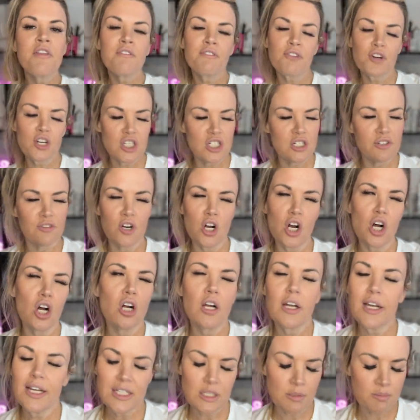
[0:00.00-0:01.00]
First of
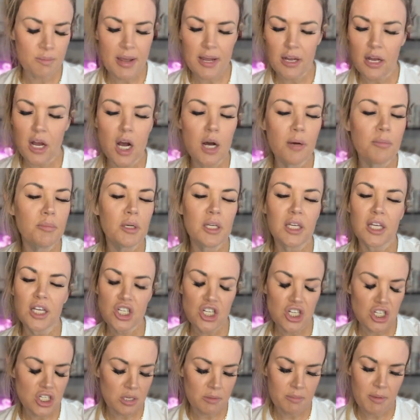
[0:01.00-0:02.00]
all, it's makeup.
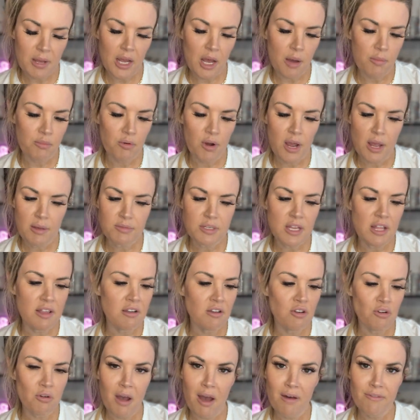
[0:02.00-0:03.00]
Get you some makeup wipes, and
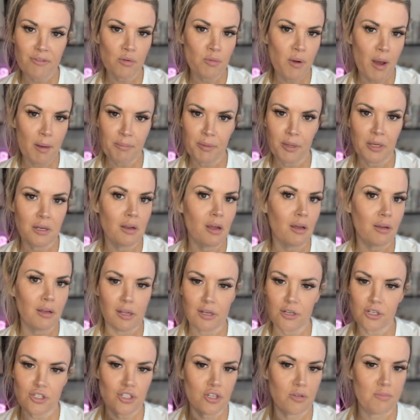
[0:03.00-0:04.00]
then you have a weapon
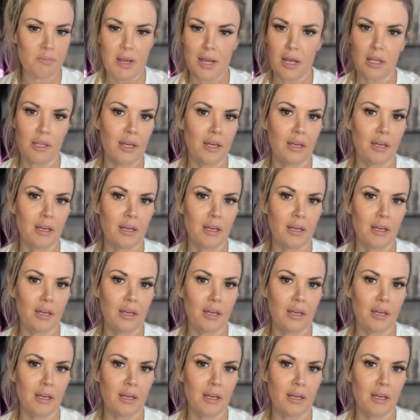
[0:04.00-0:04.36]
against your mate.